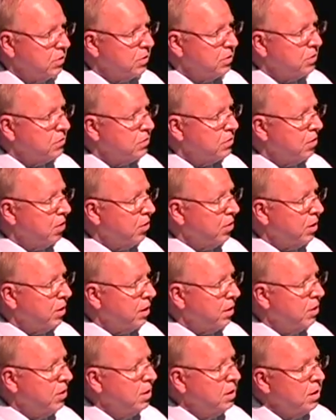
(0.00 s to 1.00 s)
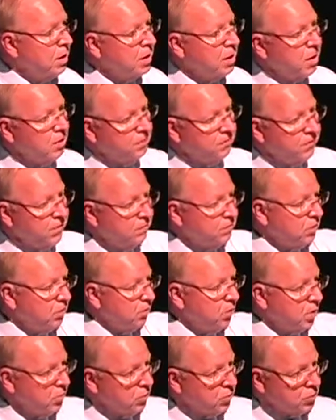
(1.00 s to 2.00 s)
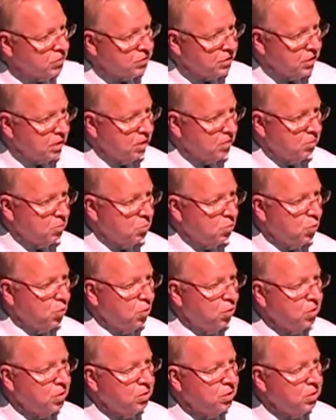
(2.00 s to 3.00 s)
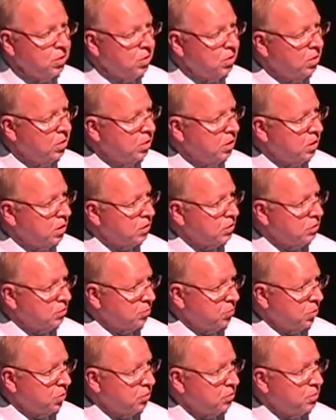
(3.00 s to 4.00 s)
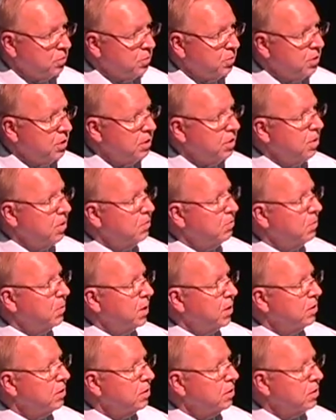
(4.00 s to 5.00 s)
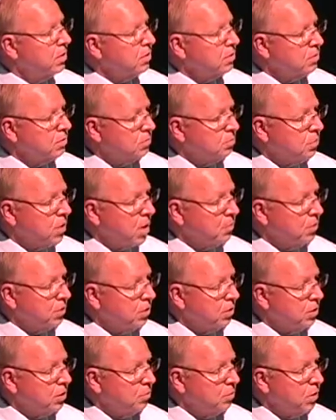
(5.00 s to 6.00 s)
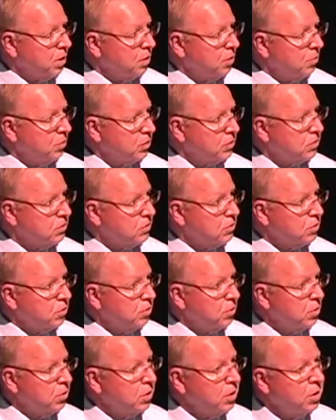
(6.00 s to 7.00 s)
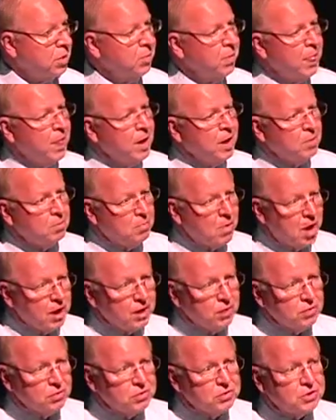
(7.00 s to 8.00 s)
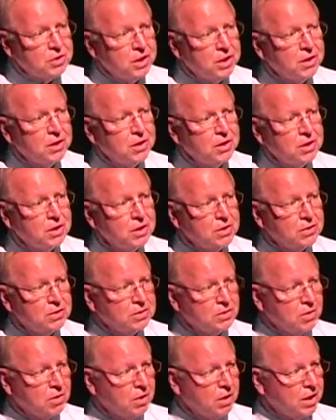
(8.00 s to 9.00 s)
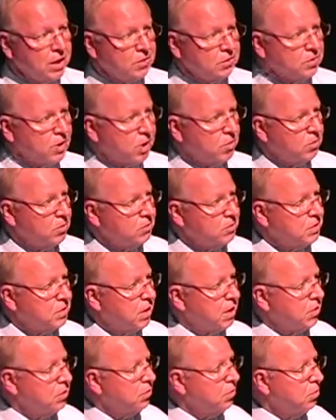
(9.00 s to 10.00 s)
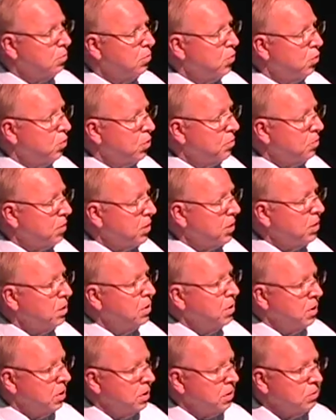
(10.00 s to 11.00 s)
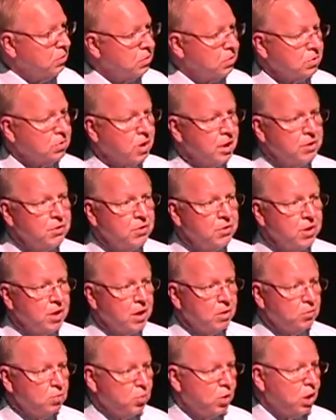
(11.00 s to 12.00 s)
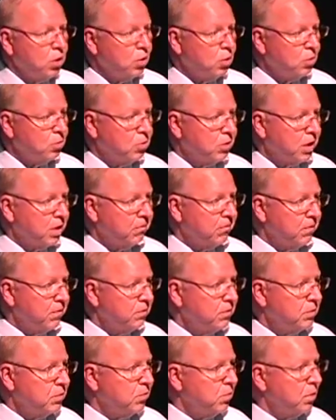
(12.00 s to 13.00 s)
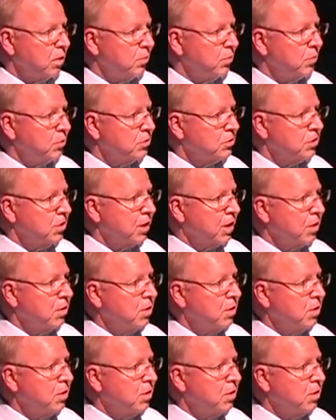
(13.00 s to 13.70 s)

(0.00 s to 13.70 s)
in this area. Now, 51% of a board is supposed to be populated by the business community. My understanding is, and the last time I was down here at the board meeting, it looked like you had well over that 51%.